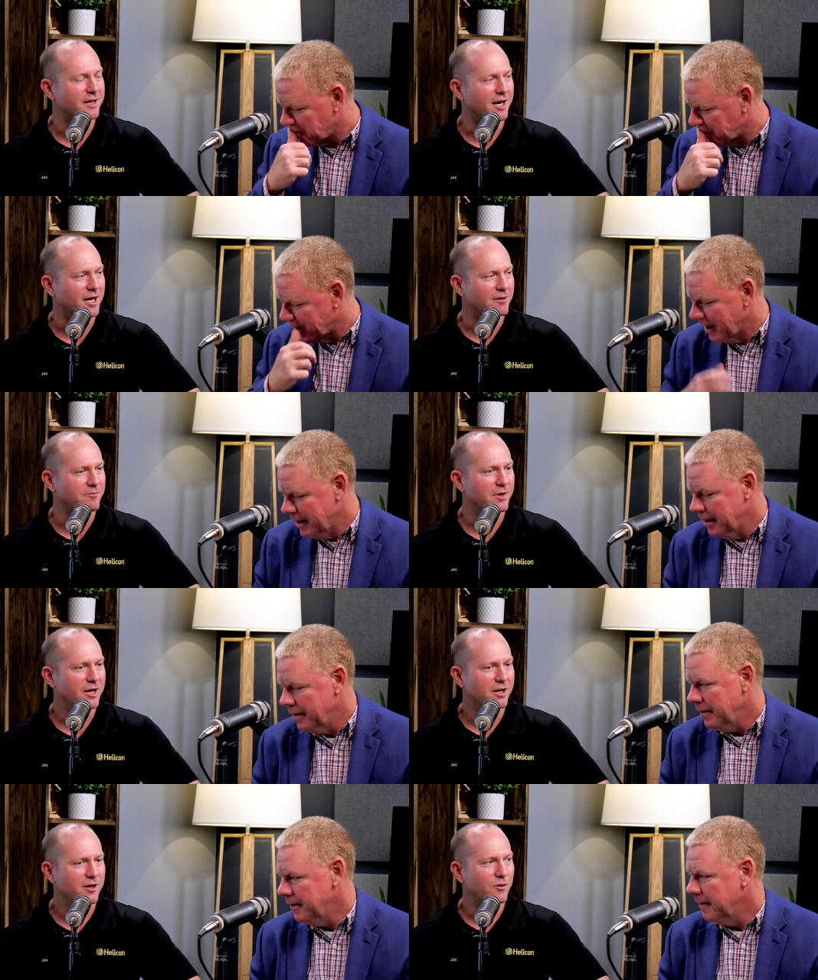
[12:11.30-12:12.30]
Speaker 1: um,
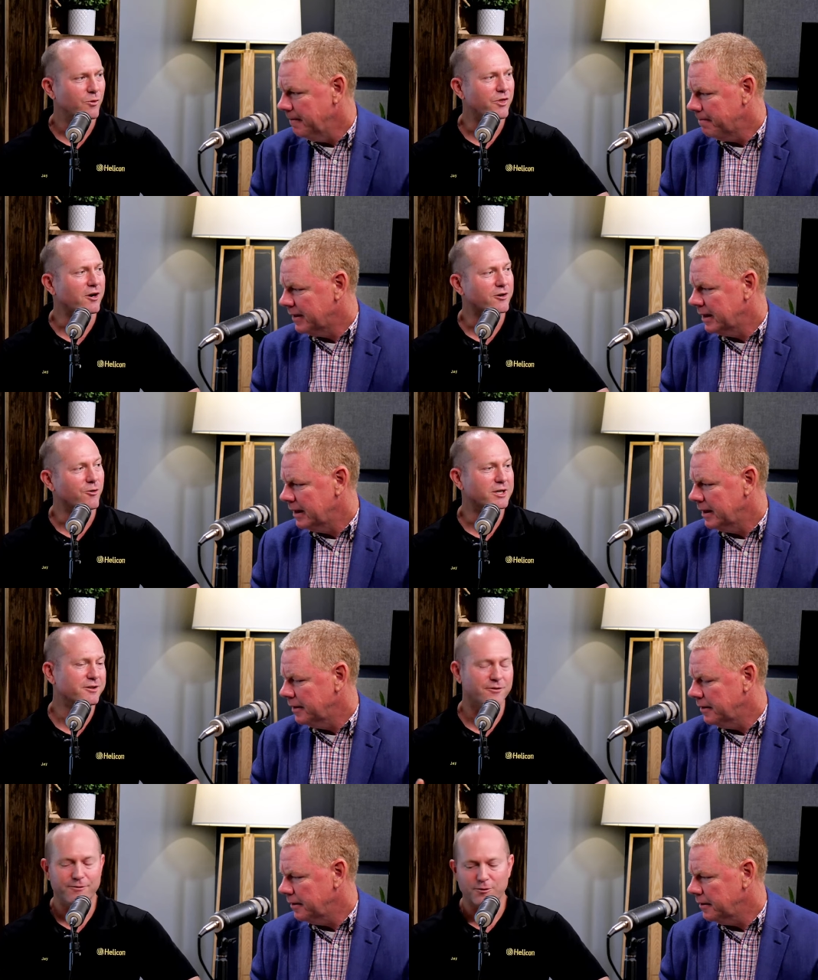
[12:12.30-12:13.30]
without going to
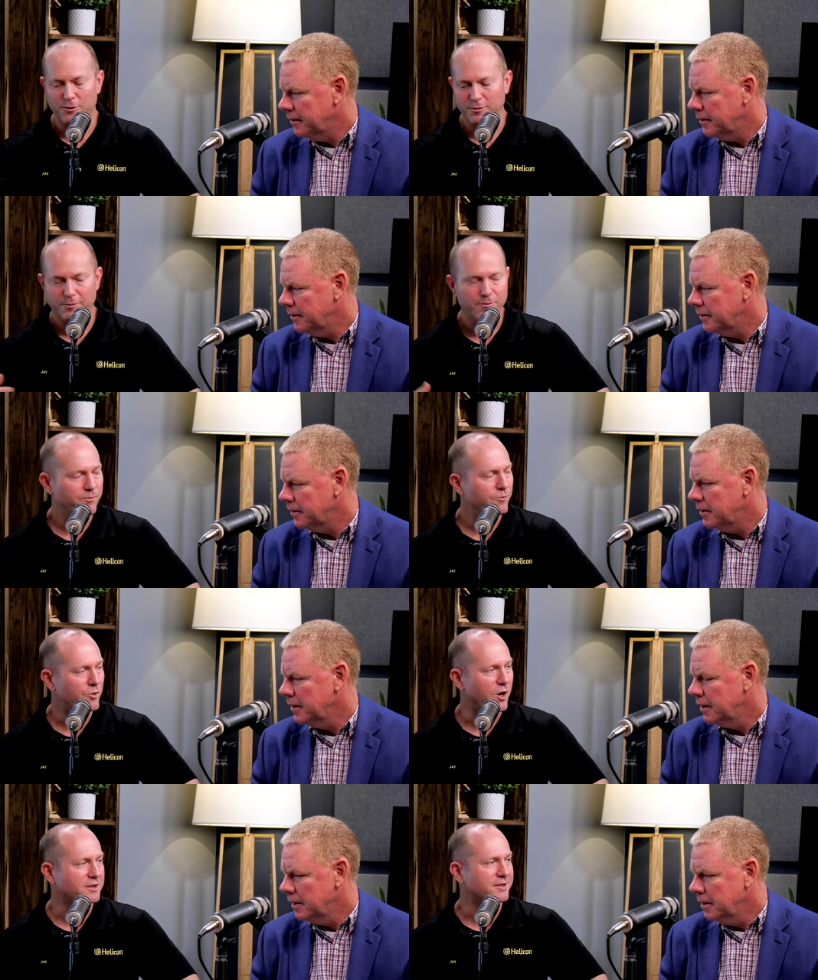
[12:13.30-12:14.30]
the full
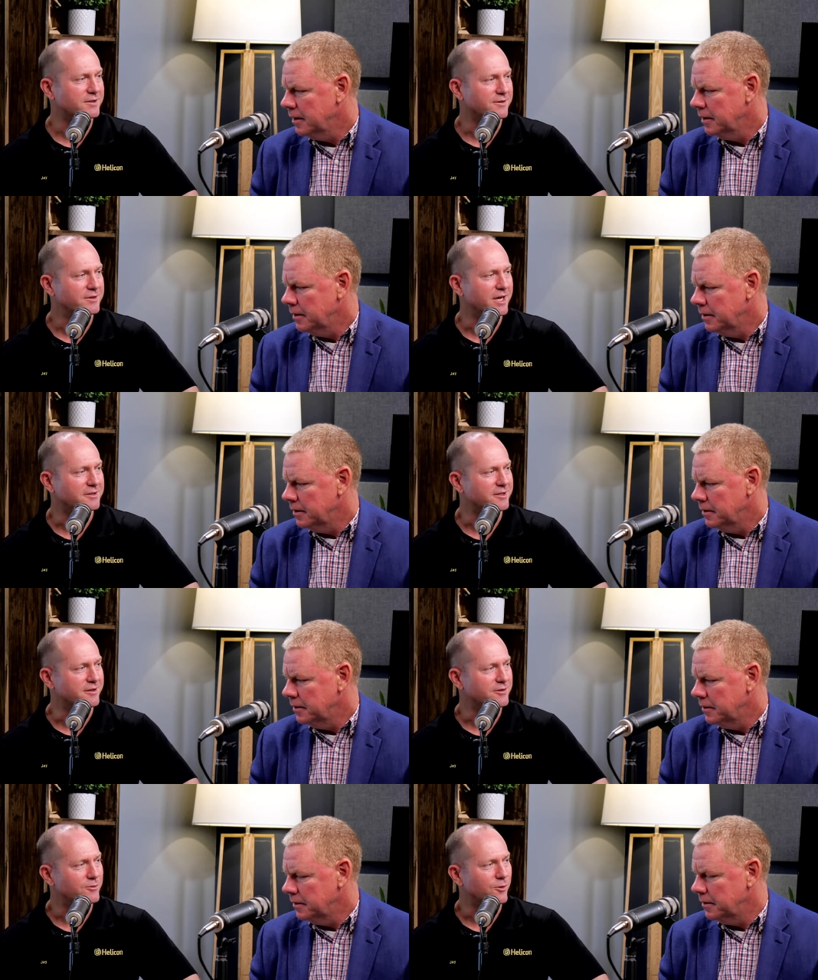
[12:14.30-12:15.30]
process of testing
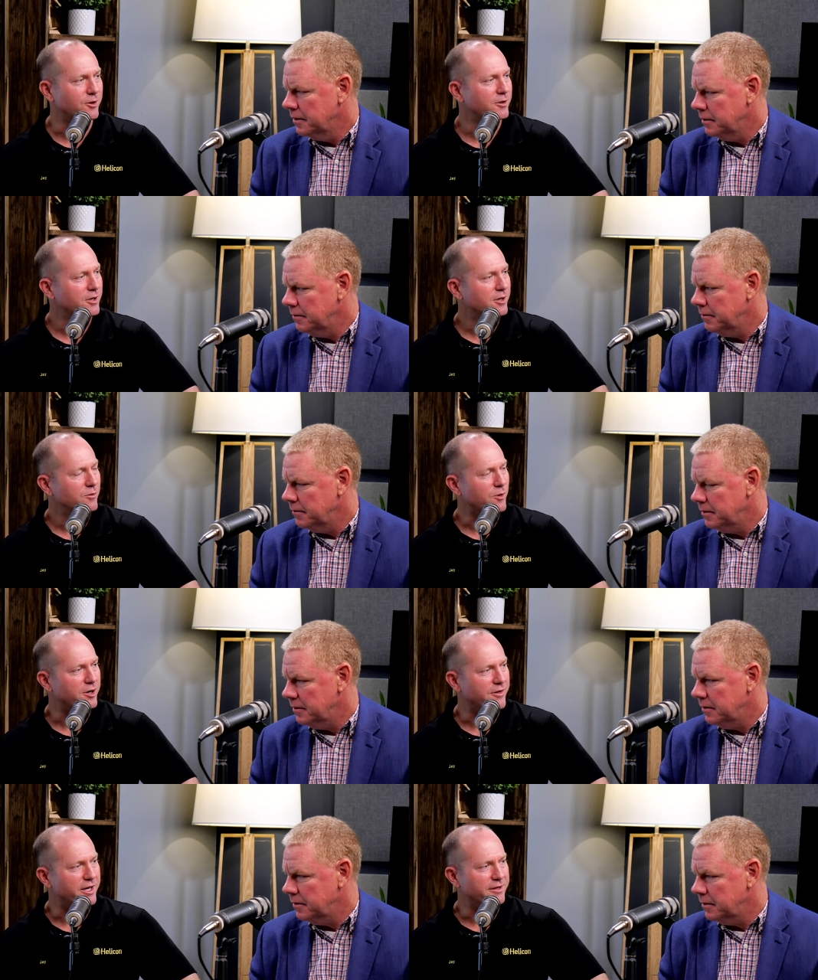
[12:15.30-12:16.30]
the soil where
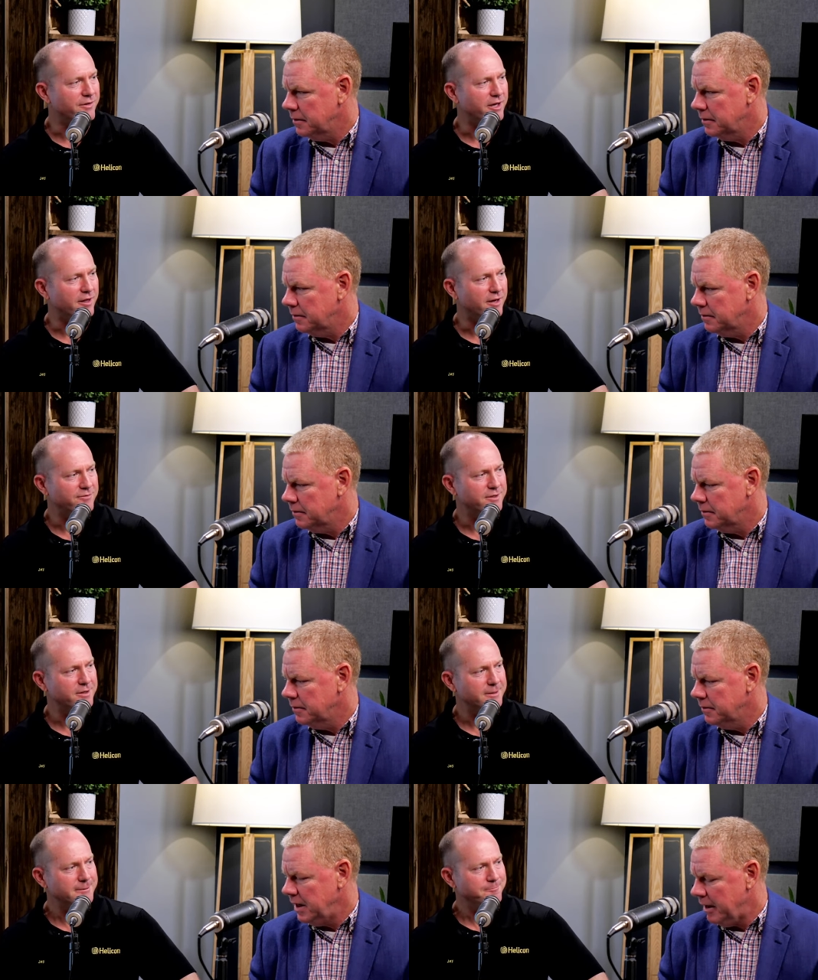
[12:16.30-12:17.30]
they they left.
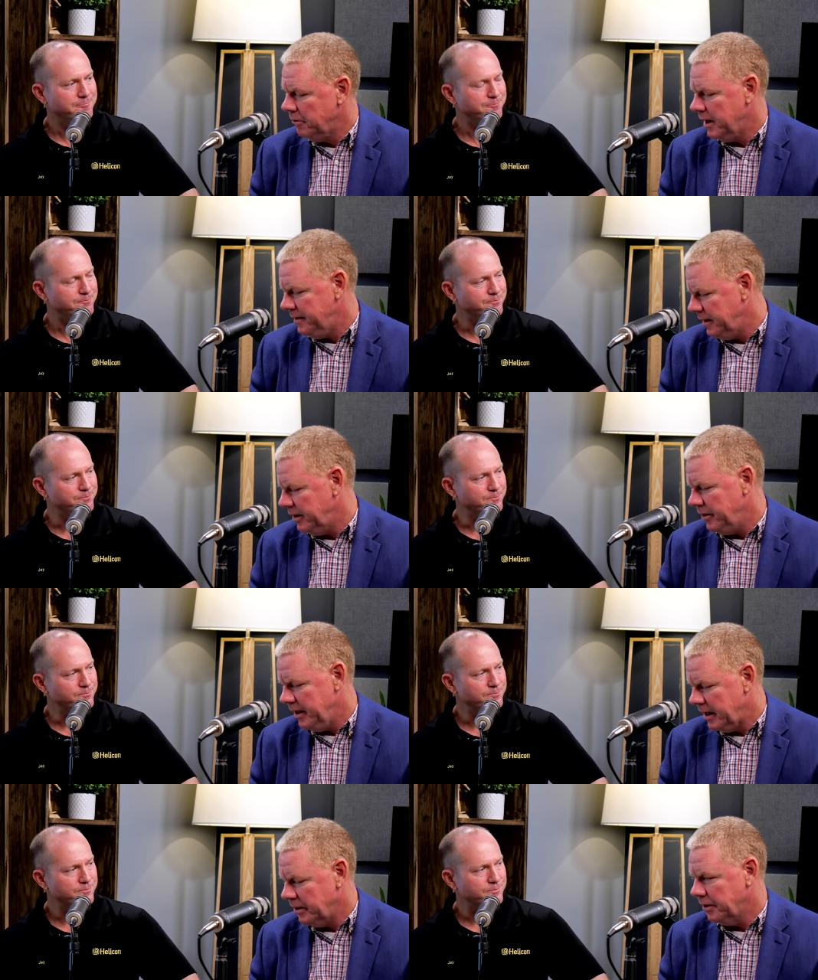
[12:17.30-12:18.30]
Speaker 2: Yeah, well, I think you hmm. hit
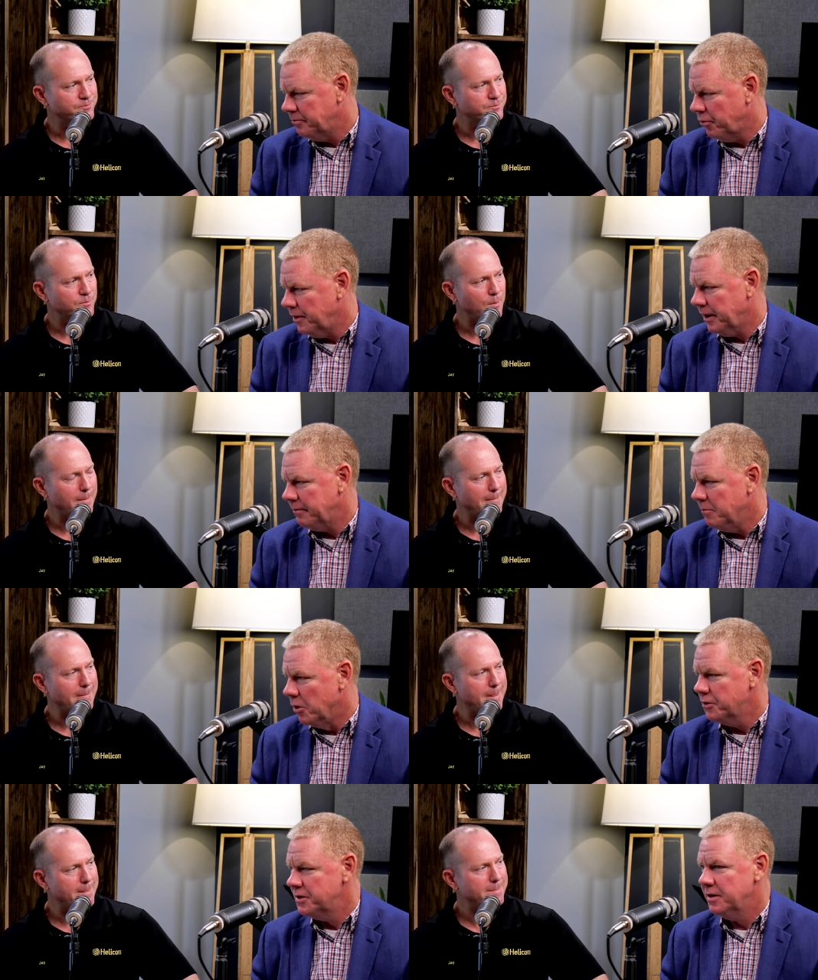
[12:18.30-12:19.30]
on a good point. Like
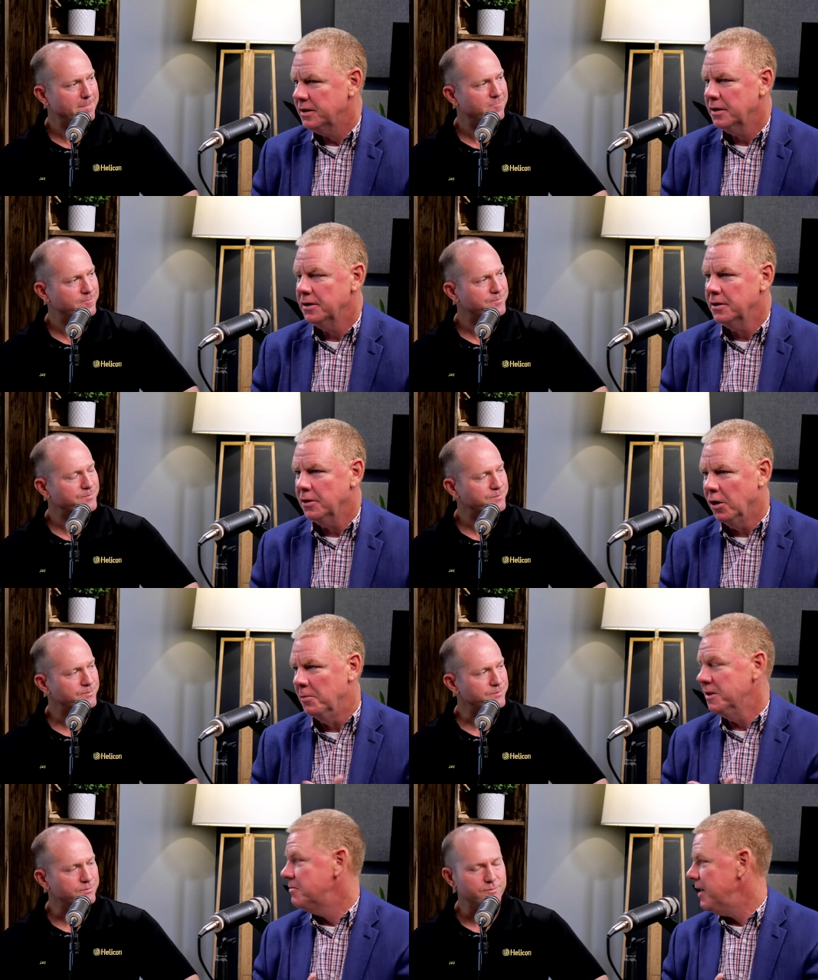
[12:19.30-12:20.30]
most home
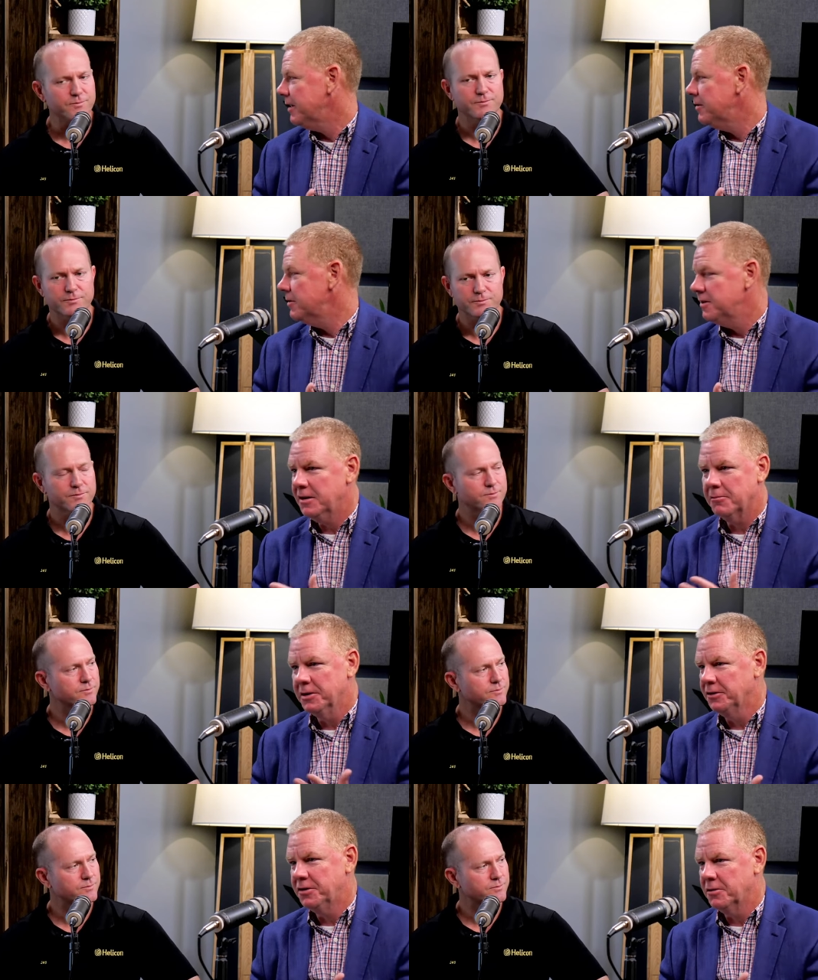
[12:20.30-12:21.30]
inspectors that a
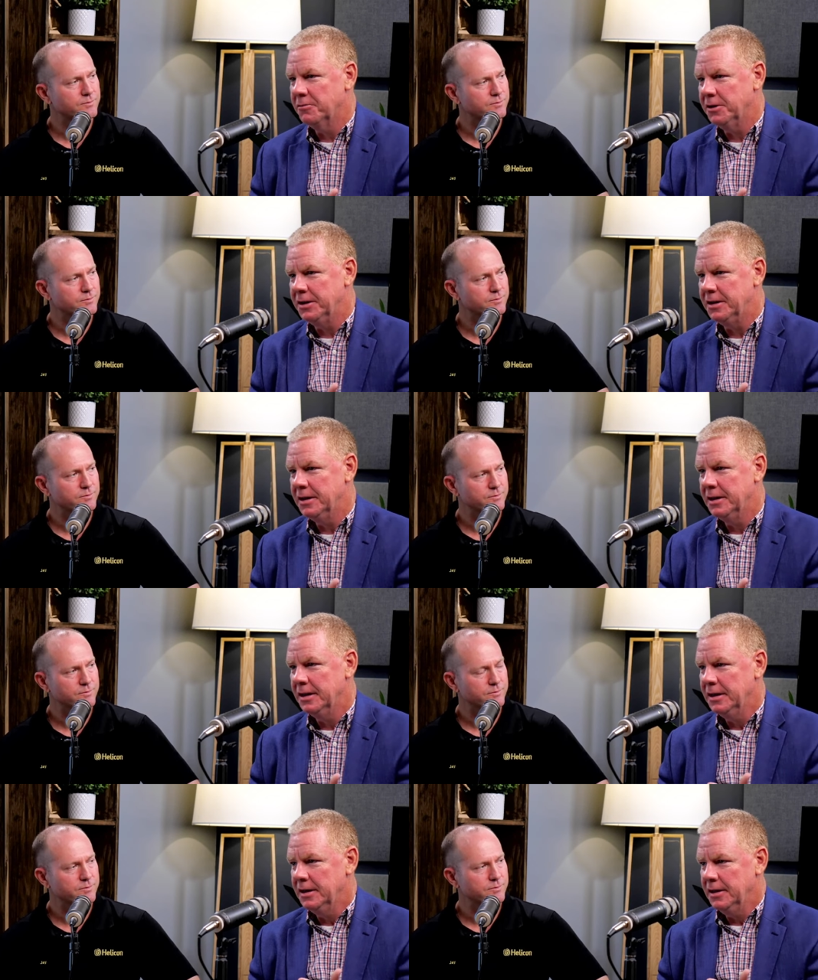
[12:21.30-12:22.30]
realtor would
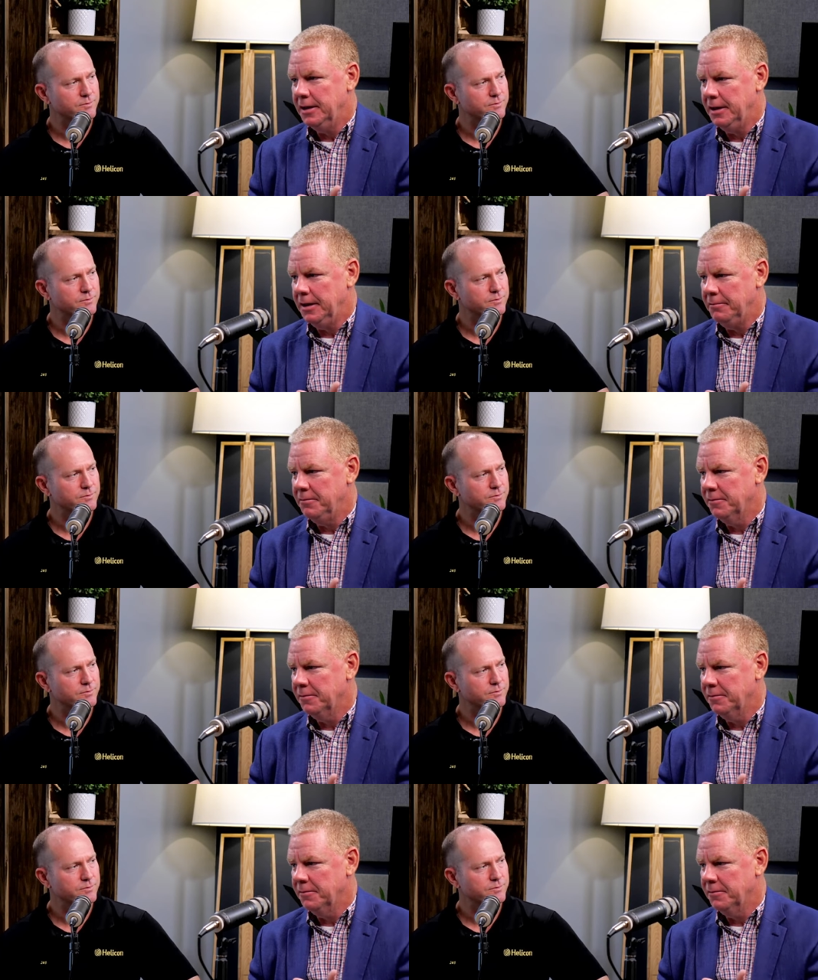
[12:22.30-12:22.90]
um,